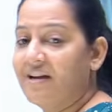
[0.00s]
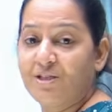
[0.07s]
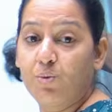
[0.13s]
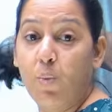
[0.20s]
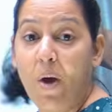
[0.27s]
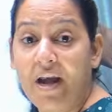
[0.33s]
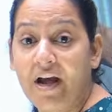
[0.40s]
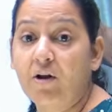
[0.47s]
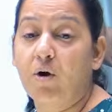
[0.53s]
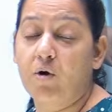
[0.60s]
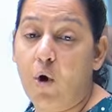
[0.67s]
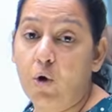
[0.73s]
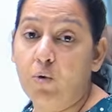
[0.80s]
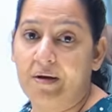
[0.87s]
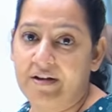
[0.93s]
is valid or
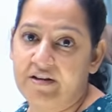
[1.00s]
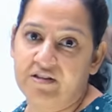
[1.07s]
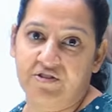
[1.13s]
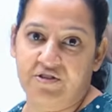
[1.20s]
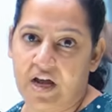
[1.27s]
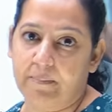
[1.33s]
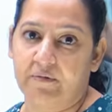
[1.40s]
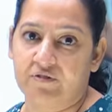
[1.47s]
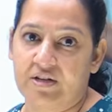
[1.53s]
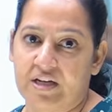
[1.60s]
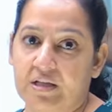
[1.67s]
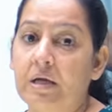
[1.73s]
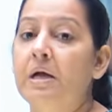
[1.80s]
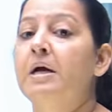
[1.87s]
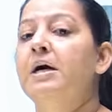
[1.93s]
not valid at the time of the death.
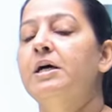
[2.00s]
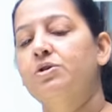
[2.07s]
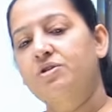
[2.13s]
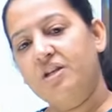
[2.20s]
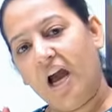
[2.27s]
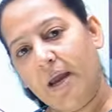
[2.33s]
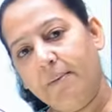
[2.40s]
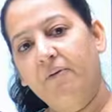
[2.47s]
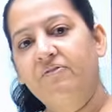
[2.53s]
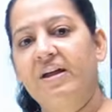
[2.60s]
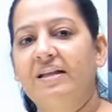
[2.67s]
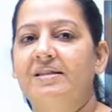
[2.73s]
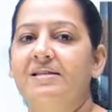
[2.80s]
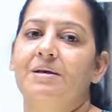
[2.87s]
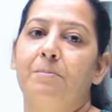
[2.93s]
So time of
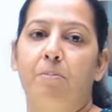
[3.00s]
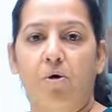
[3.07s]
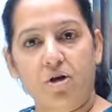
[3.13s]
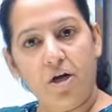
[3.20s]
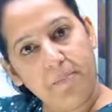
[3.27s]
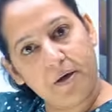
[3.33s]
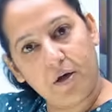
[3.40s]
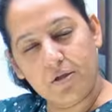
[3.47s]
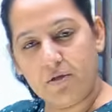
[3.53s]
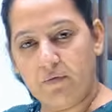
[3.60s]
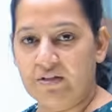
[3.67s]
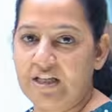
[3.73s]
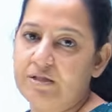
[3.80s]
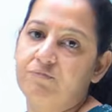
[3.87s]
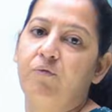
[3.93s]
death is important because of
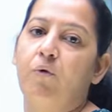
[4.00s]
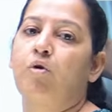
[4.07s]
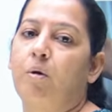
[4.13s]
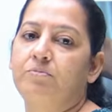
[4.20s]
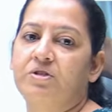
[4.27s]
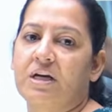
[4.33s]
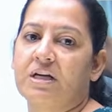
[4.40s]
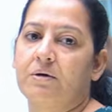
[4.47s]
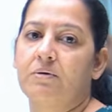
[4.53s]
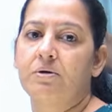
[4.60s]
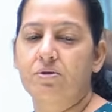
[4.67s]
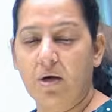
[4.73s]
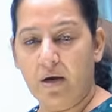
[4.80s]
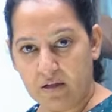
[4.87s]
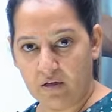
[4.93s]
these 4 objectives.
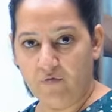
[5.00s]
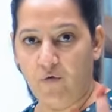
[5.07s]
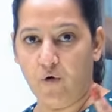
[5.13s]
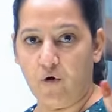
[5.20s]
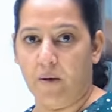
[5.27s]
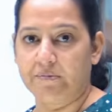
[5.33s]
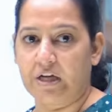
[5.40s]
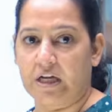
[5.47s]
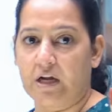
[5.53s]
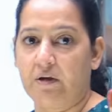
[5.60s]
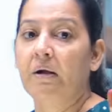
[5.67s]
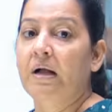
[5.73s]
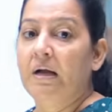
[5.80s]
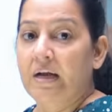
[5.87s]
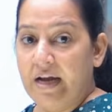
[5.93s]
So learn the 4 objectives.
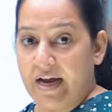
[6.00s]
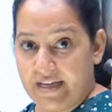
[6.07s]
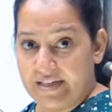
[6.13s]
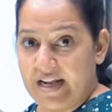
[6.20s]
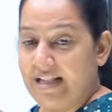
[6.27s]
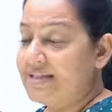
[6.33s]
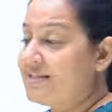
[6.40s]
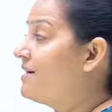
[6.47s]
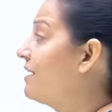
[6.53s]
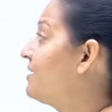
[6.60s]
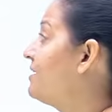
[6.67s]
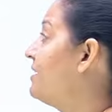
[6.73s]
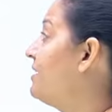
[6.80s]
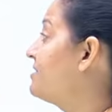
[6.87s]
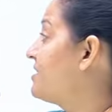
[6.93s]
It tells
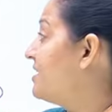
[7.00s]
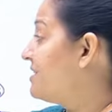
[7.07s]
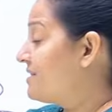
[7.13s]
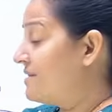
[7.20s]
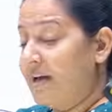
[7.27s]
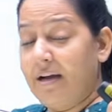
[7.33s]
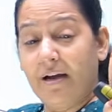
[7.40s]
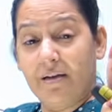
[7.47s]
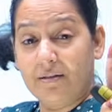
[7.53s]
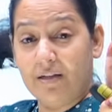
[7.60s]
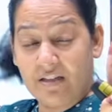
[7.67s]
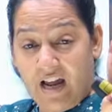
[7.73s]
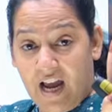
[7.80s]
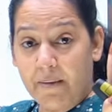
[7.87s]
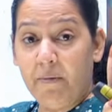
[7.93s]
the
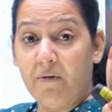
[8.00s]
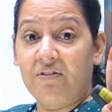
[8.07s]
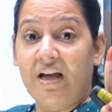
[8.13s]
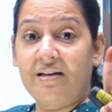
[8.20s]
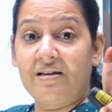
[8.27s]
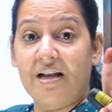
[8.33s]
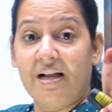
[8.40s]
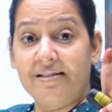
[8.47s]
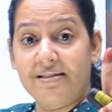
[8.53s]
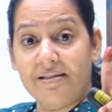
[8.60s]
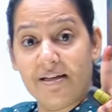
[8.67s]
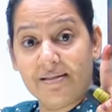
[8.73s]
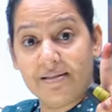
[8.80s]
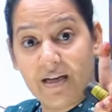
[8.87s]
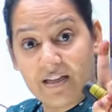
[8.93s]
time of death tells
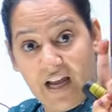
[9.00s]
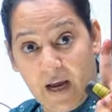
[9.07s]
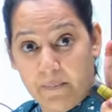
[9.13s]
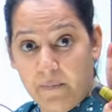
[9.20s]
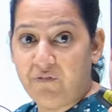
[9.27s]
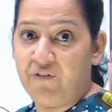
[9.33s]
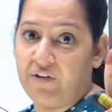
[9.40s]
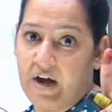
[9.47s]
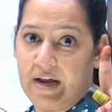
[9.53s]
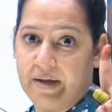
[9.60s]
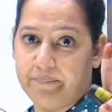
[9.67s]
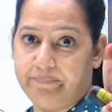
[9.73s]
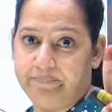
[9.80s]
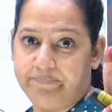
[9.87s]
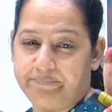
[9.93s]
us the time of crime.
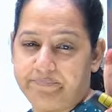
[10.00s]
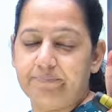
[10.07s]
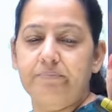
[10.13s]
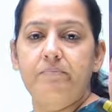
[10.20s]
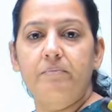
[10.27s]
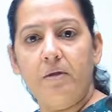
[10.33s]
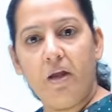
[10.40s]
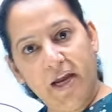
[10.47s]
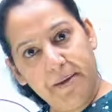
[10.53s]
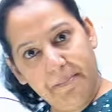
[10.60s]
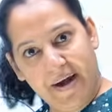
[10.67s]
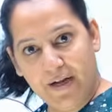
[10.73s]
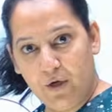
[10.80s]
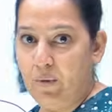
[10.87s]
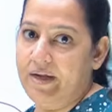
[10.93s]
In
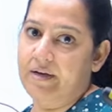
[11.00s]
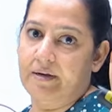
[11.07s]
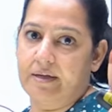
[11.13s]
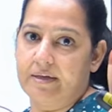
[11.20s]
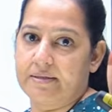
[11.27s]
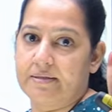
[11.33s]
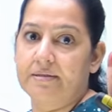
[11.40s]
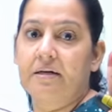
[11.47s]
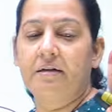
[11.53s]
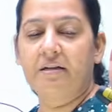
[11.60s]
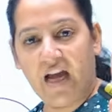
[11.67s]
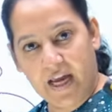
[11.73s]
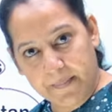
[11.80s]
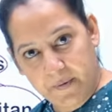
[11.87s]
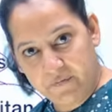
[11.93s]
medical legal cases,
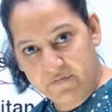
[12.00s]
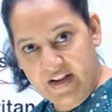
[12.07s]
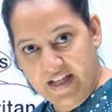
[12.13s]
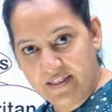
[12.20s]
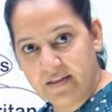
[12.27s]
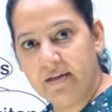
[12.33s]
time of death